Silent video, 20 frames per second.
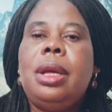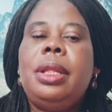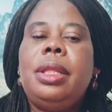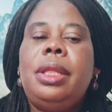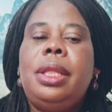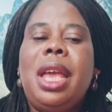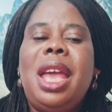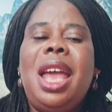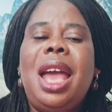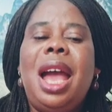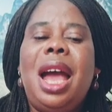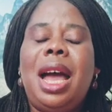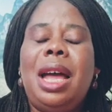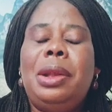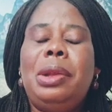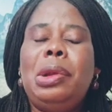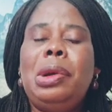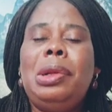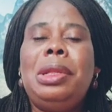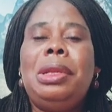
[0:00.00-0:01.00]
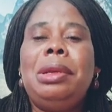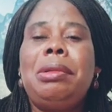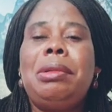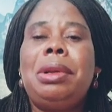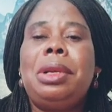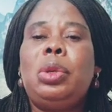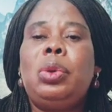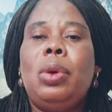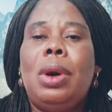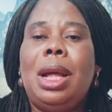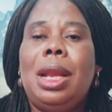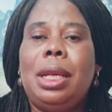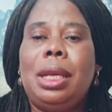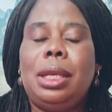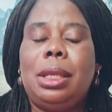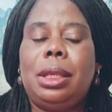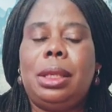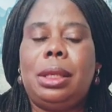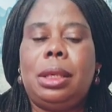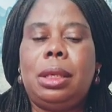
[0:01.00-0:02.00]
They are not the
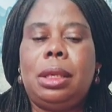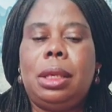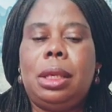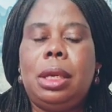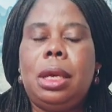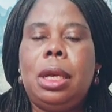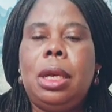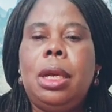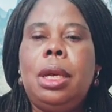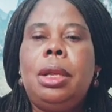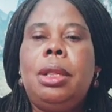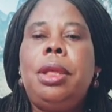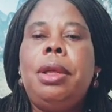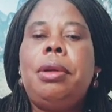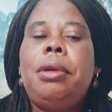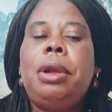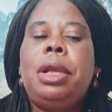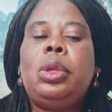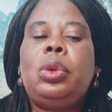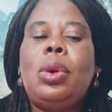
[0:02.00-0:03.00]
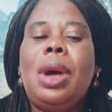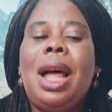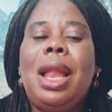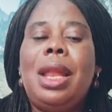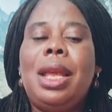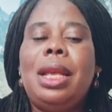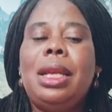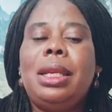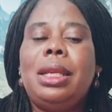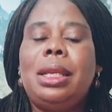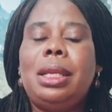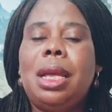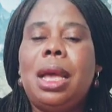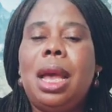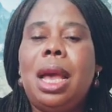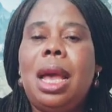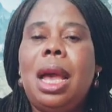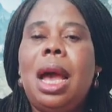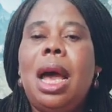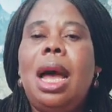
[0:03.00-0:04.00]
ritualists. The ritualists
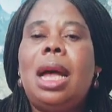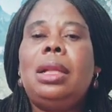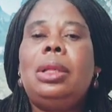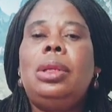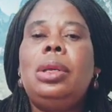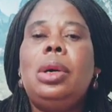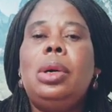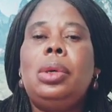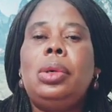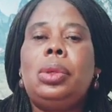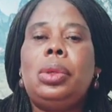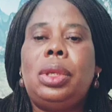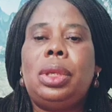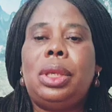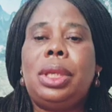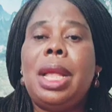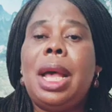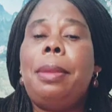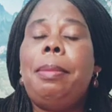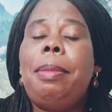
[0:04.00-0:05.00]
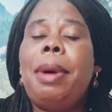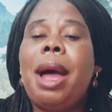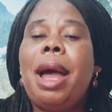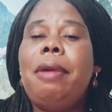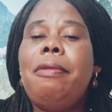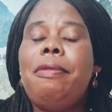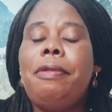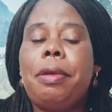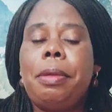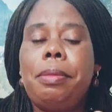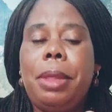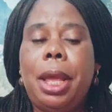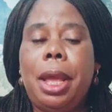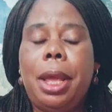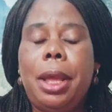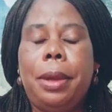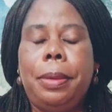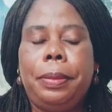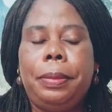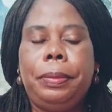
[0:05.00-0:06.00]
are those that buy from
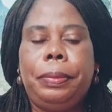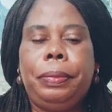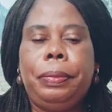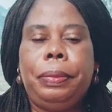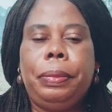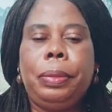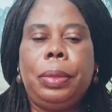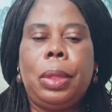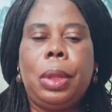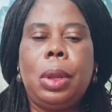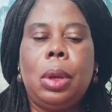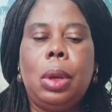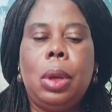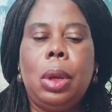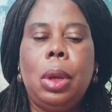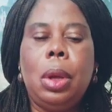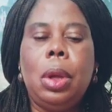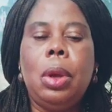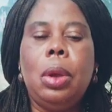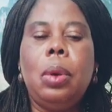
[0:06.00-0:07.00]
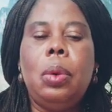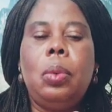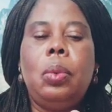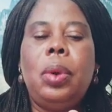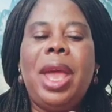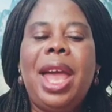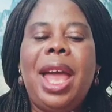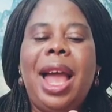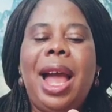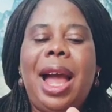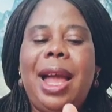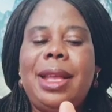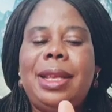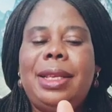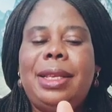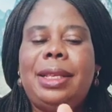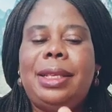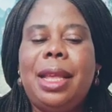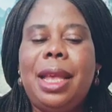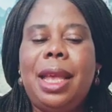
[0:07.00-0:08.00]
them. Where I
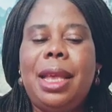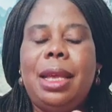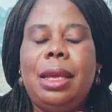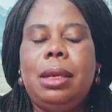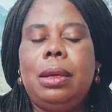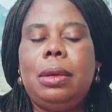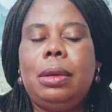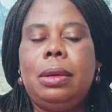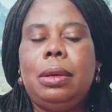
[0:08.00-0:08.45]
say